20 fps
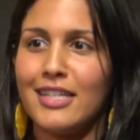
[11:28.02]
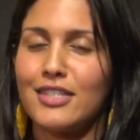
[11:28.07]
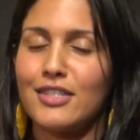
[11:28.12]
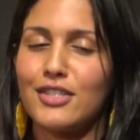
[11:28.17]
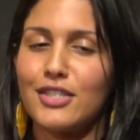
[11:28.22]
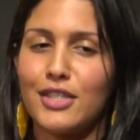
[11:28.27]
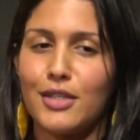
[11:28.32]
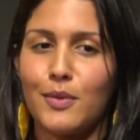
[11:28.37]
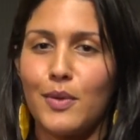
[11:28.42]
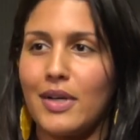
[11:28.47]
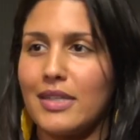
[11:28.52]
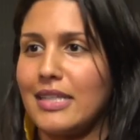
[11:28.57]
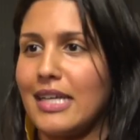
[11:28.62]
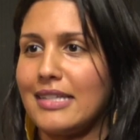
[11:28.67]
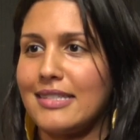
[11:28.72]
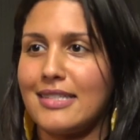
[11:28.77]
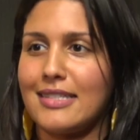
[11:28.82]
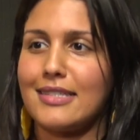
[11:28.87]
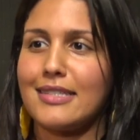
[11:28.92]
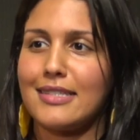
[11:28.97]
see what
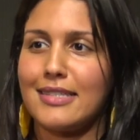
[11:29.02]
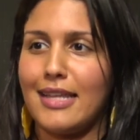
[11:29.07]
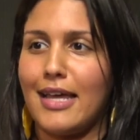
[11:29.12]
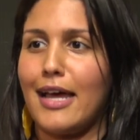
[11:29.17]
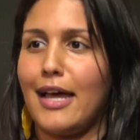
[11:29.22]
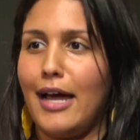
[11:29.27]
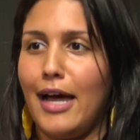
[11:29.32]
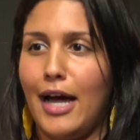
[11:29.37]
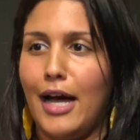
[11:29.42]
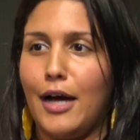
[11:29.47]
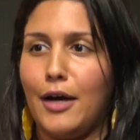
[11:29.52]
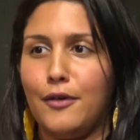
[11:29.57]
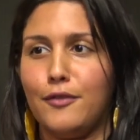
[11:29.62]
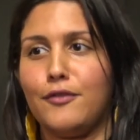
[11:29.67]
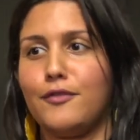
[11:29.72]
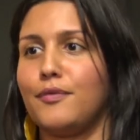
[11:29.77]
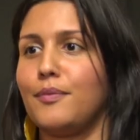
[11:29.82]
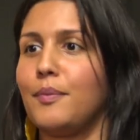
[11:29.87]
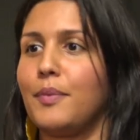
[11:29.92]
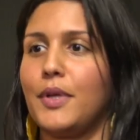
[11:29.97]
lessons that have